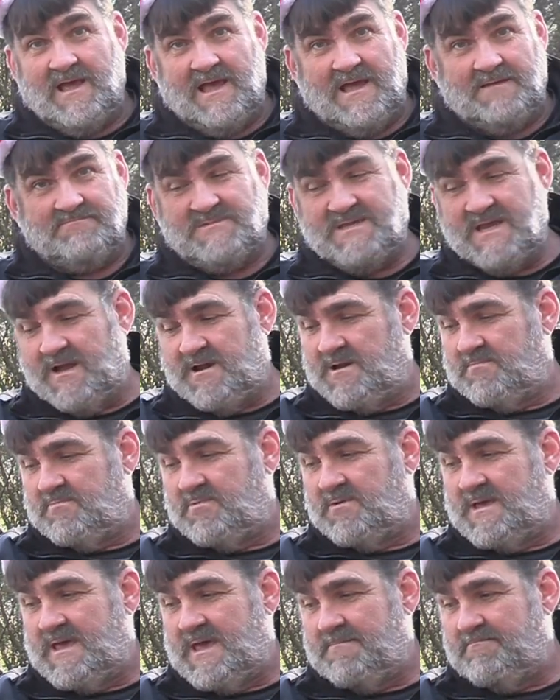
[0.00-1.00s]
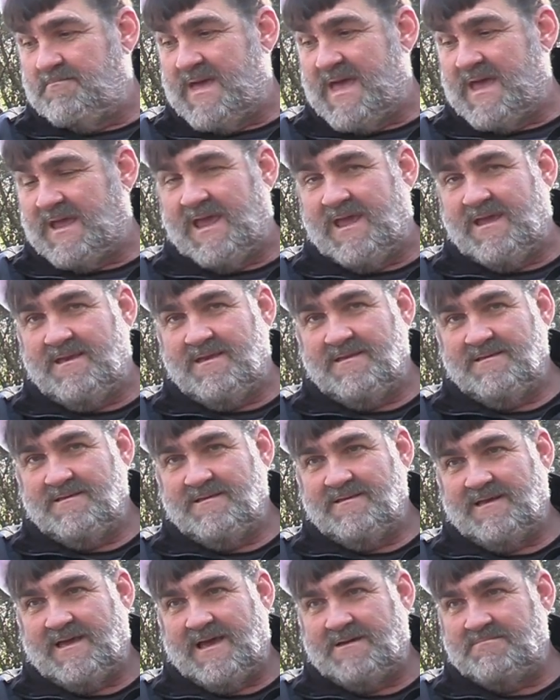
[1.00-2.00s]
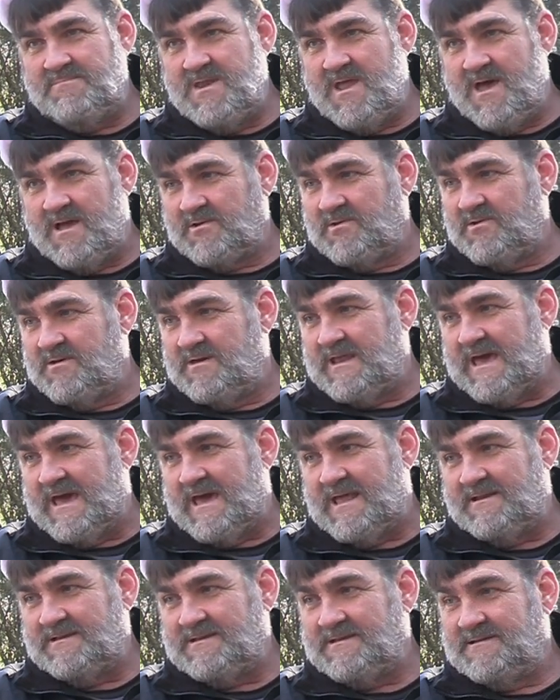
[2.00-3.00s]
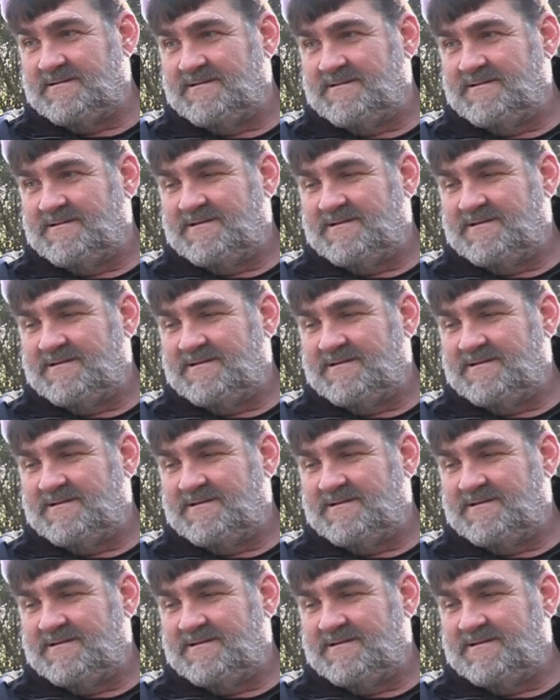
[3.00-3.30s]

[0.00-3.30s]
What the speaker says: I'm terrible at begging. I'm not good at it.